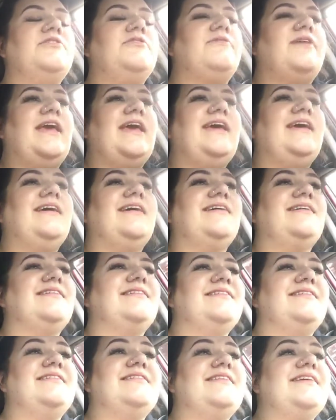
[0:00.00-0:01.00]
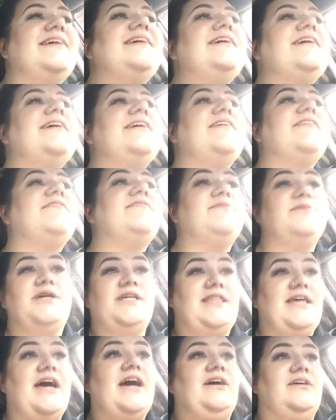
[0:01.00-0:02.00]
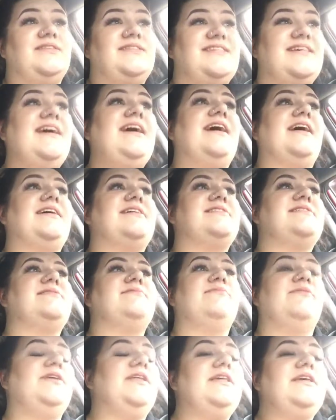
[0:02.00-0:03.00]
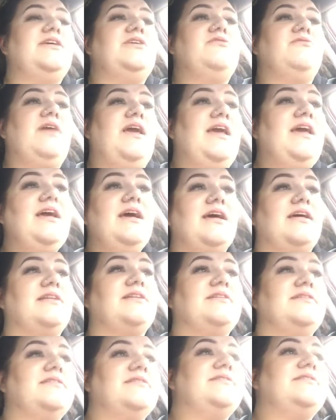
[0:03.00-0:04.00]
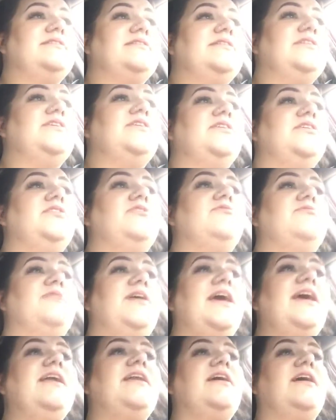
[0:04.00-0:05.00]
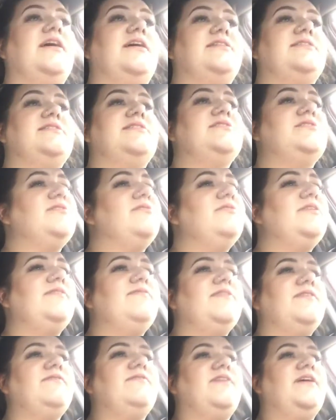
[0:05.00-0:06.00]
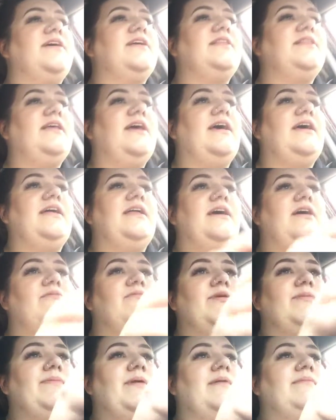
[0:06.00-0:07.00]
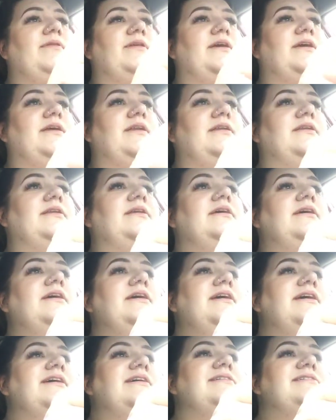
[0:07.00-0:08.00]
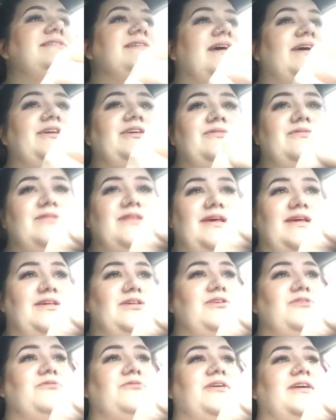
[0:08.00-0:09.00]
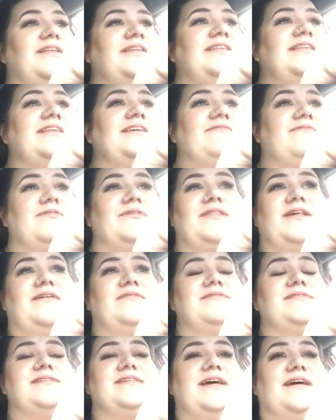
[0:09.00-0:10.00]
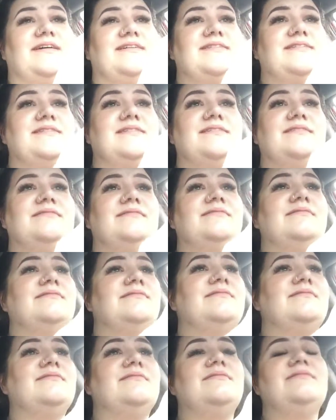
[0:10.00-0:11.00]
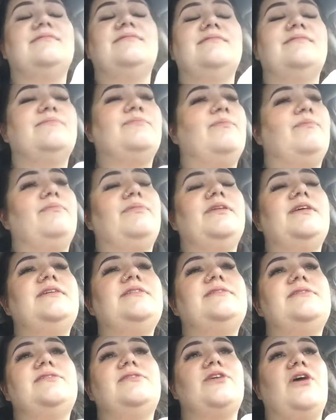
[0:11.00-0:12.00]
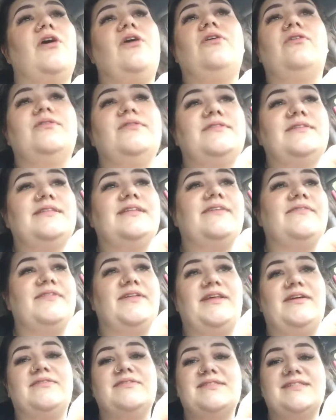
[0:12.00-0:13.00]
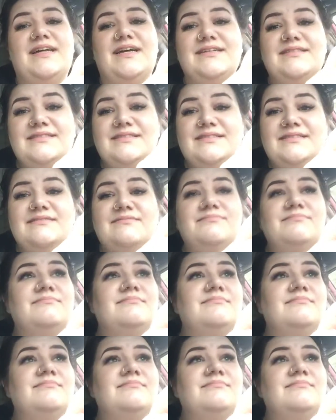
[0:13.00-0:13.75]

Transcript: You can't live without sex. Really, you can't. You cannot. And don't even fucking let a Republican tell you that you can live without sex. Please don't live without sex.